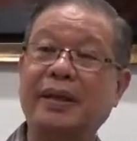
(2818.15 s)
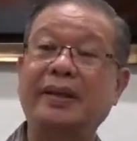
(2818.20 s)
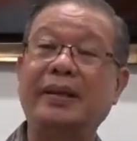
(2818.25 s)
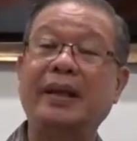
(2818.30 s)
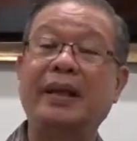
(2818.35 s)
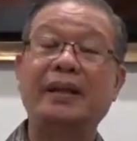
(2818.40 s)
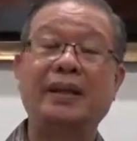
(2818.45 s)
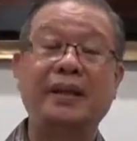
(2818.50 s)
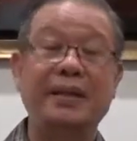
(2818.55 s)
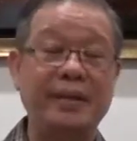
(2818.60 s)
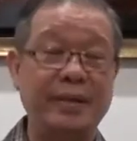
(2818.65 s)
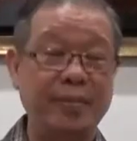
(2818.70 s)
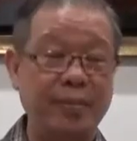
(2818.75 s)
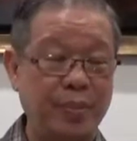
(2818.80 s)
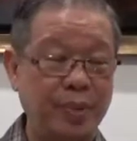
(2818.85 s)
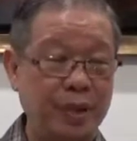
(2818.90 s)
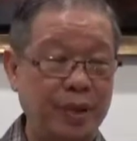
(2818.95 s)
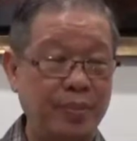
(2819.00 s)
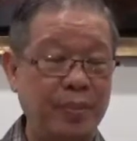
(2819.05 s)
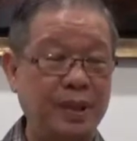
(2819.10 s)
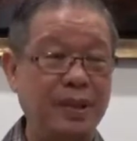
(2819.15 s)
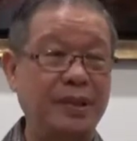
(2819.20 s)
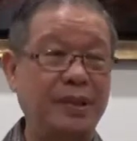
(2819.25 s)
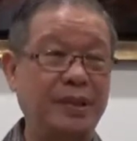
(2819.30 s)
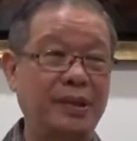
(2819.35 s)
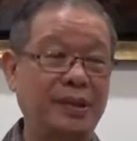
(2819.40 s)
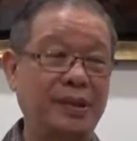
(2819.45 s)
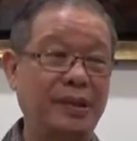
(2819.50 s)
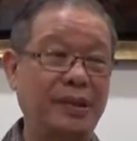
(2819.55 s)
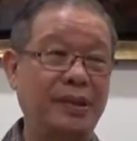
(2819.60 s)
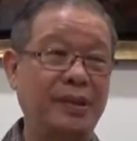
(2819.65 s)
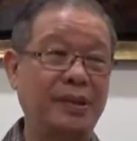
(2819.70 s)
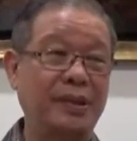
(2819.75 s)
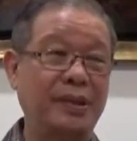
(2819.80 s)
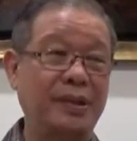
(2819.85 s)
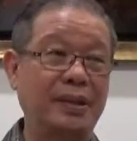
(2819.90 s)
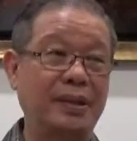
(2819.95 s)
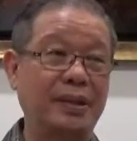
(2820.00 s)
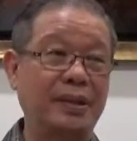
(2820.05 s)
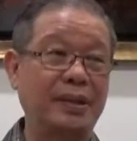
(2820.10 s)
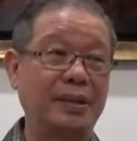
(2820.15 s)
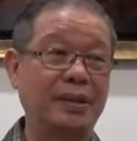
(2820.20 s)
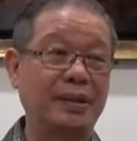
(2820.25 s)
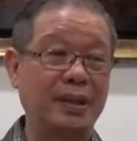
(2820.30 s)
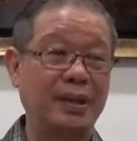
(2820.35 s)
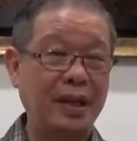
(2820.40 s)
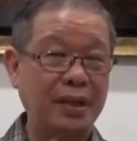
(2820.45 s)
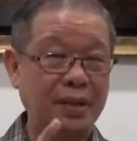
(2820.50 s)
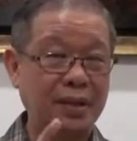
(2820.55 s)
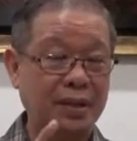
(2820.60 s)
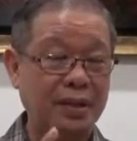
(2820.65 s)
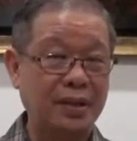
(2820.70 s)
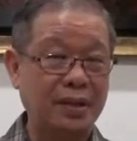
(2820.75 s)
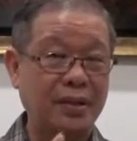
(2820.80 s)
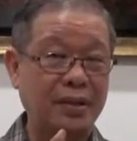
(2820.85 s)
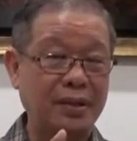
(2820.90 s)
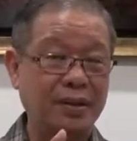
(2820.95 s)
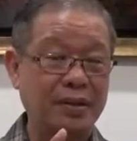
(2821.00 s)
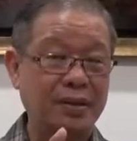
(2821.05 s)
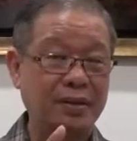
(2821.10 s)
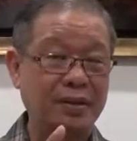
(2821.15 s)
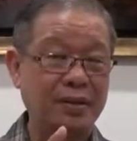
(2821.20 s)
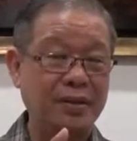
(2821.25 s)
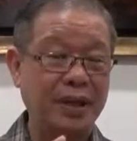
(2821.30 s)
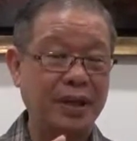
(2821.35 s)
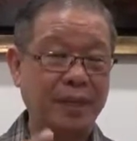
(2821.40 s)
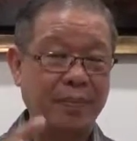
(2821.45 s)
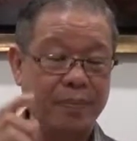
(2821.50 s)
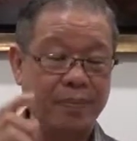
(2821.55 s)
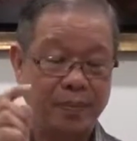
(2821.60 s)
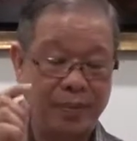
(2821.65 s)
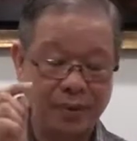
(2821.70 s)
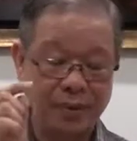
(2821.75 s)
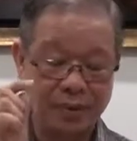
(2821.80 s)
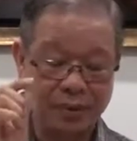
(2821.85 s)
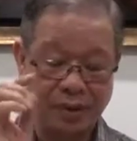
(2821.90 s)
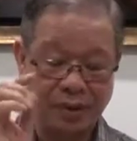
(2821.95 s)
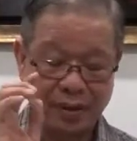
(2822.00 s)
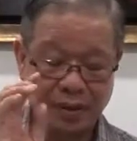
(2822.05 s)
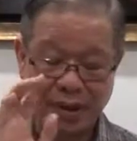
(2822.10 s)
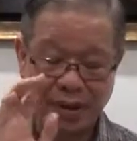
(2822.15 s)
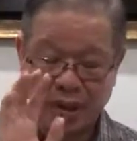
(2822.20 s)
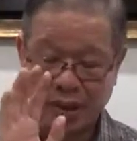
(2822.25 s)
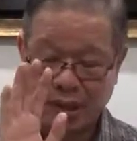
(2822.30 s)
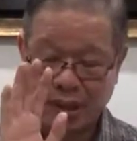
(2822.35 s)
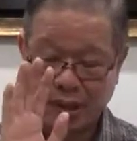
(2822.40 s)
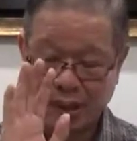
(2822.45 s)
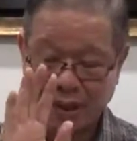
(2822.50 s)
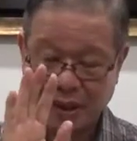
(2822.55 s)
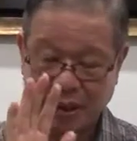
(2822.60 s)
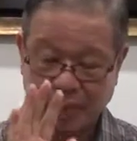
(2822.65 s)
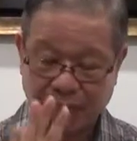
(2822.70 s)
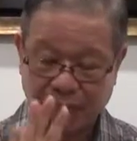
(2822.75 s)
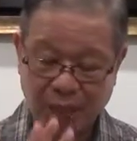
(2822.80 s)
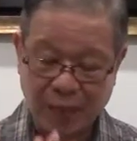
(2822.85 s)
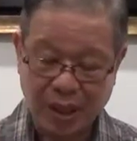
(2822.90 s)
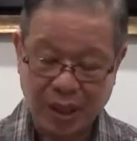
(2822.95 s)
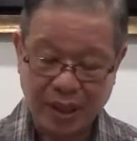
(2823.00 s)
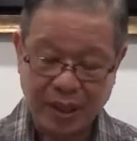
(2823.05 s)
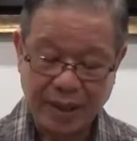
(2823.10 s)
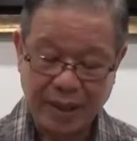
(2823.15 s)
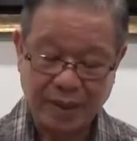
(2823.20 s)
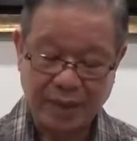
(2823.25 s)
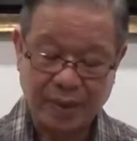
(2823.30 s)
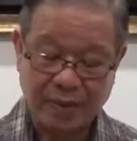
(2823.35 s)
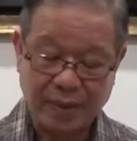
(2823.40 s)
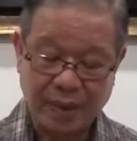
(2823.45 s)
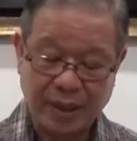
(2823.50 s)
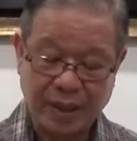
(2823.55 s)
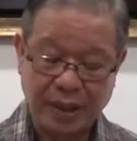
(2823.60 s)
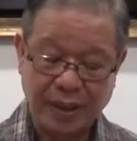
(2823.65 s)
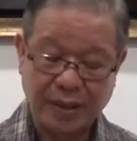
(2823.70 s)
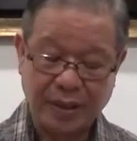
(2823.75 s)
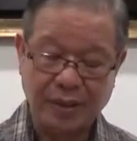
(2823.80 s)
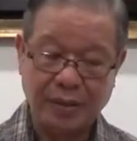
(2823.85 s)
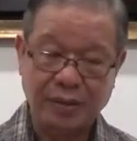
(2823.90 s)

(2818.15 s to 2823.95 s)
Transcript: That is impermanence. That is called you apply your mind